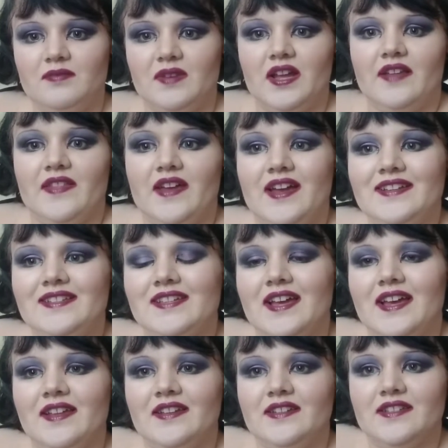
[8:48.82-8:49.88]
like that,
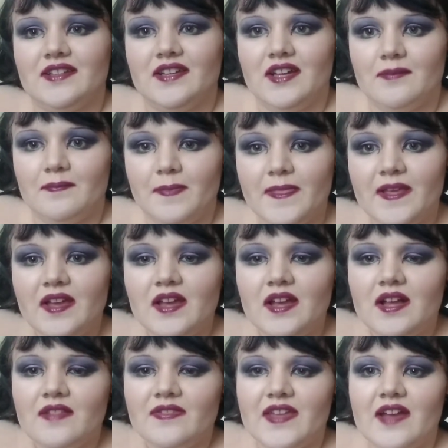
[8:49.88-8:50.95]
and um,
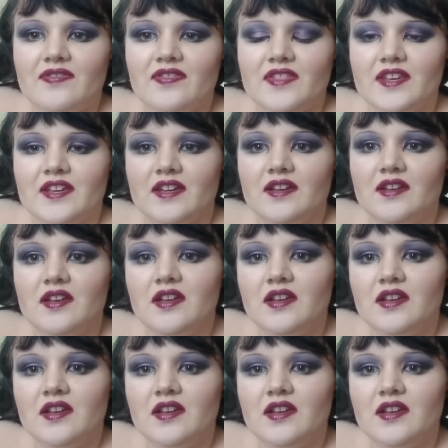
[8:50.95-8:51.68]
then the,